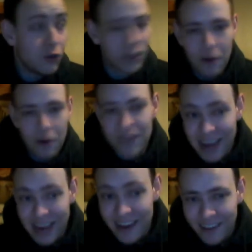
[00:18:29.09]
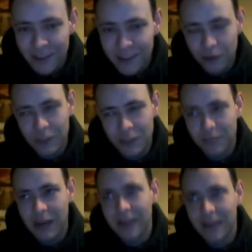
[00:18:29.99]
that you ever did lose his
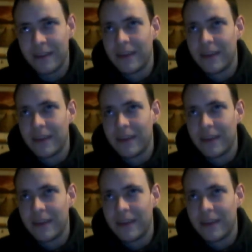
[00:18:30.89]
mind,